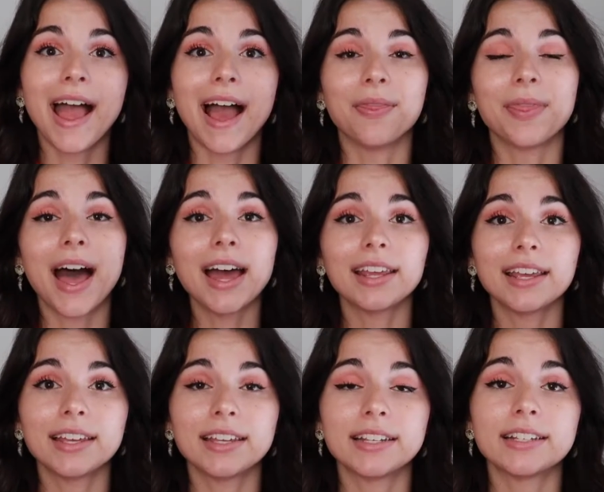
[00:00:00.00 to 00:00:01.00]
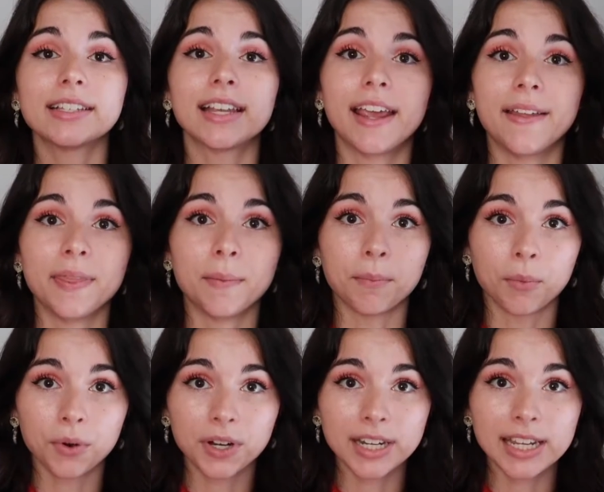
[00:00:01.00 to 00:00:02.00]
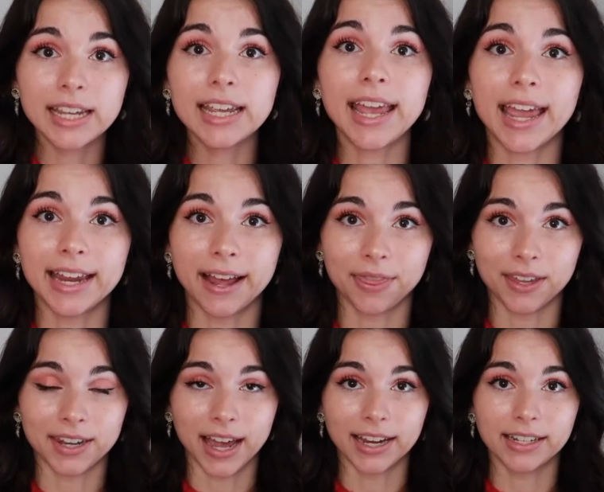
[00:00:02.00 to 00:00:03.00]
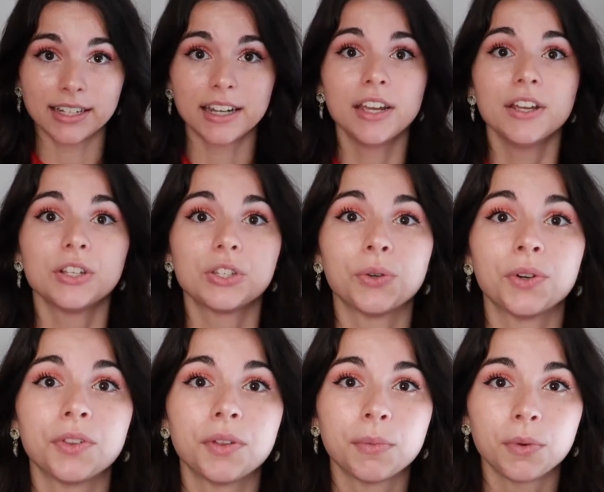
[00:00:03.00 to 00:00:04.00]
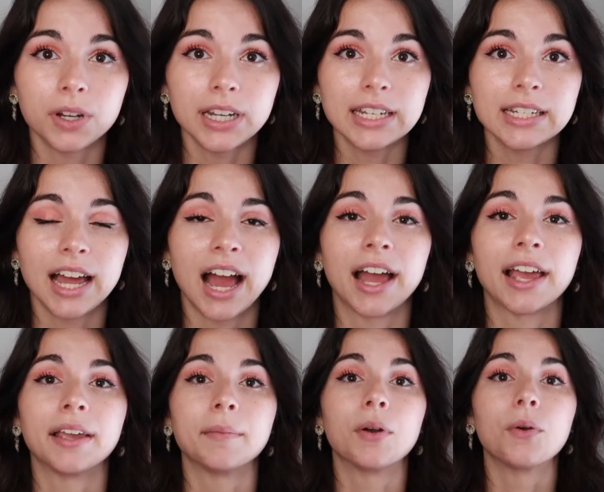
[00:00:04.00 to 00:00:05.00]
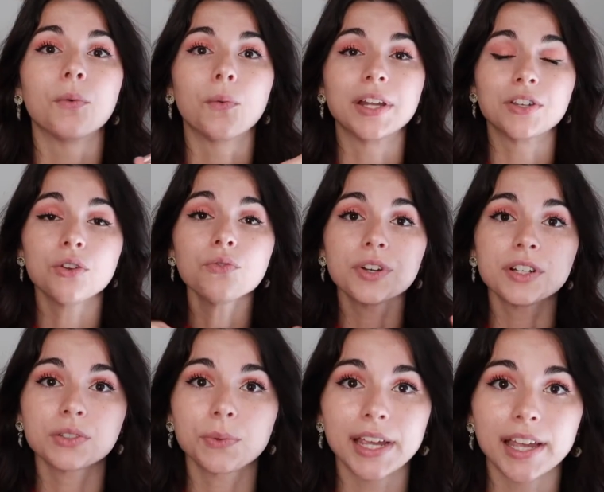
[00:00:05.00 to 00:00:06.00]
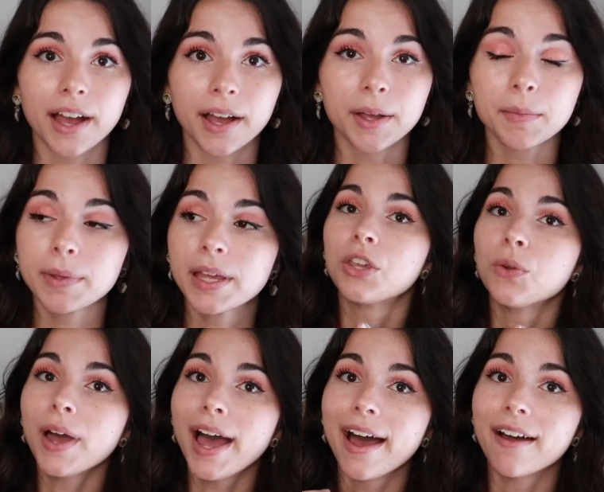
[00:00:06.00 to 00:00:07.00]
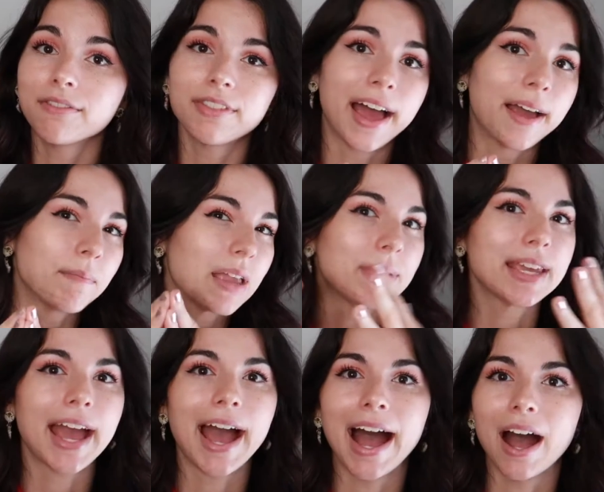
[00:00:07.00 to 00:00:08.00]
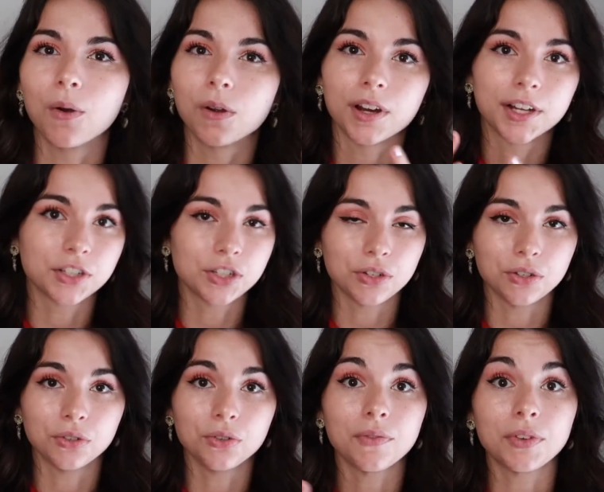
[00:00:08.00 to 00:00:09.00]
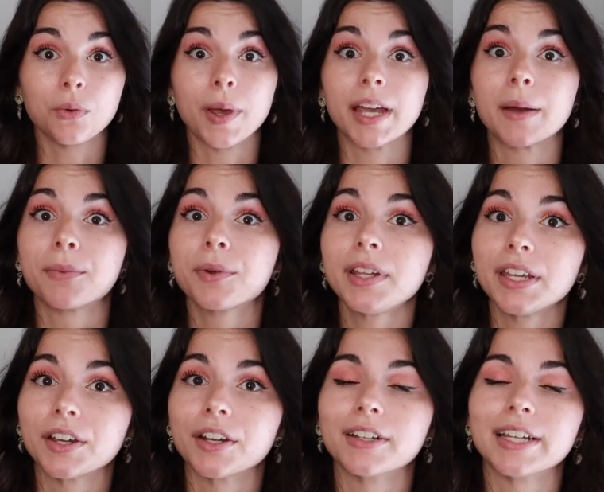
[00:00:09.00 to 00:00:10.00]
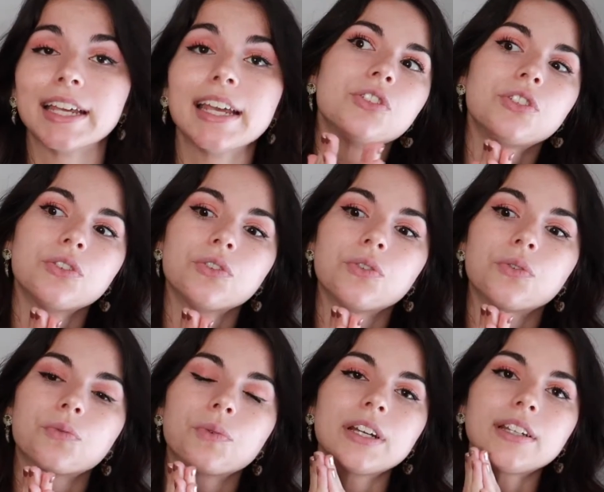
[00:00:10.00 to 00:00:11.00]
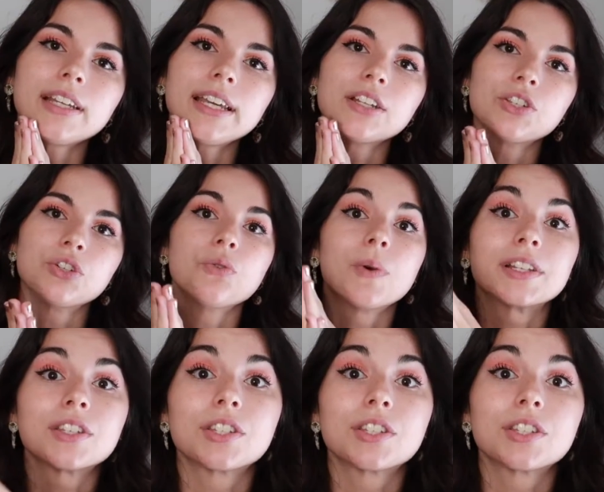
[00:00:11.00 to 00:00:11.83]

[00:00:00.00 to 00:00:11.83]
and that is in the morning and at the night. So, in the morning time, when you first wake up, you have that maybe hour or two, if you wake up really early, to really do what